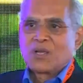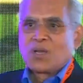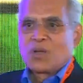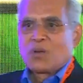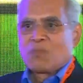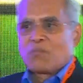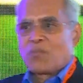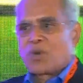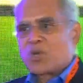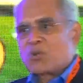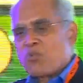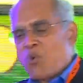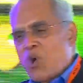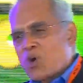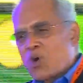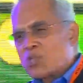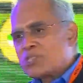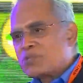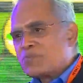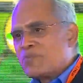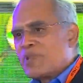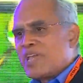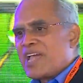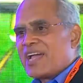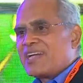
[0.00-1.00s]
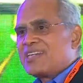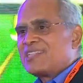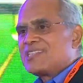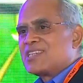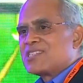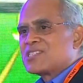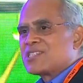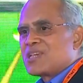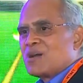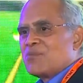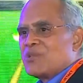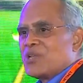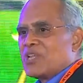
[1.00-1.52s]
But what's behind this
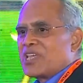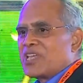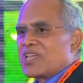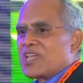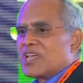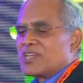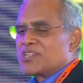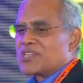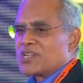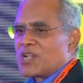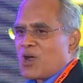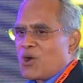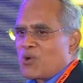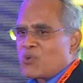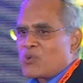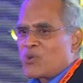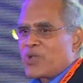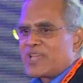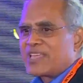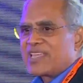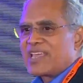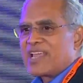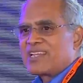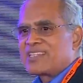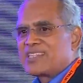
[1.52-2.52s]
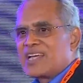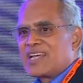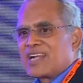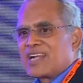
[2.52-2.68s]
communication? How do I get that